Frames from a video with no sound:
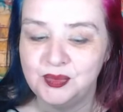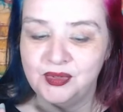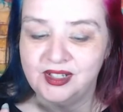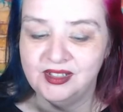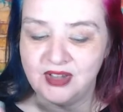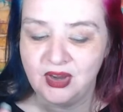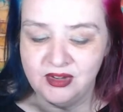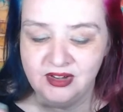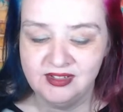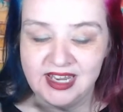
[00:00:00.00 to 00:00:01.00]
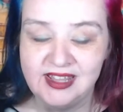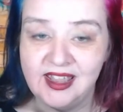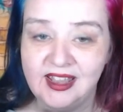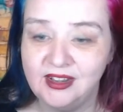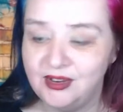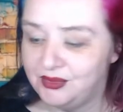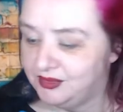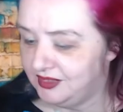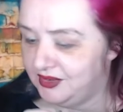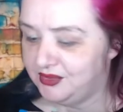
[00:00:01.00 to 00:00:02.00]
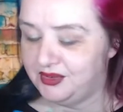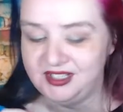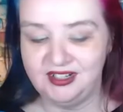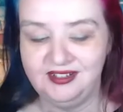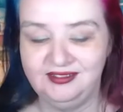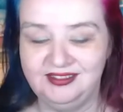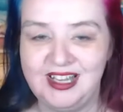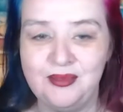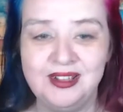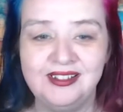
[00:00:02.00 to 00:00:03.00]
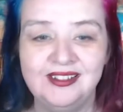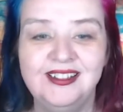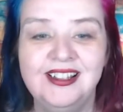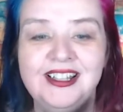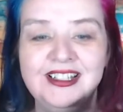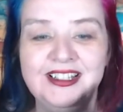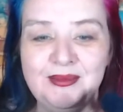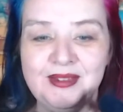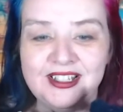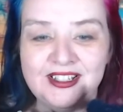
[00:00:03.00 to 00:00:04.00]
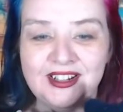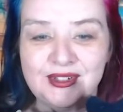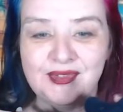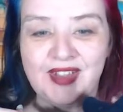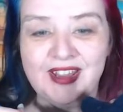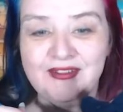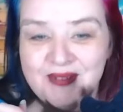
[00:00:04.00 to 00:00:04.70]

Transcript: points. Oh, don't say that. No, no, a star. Tell me, tell me a star's five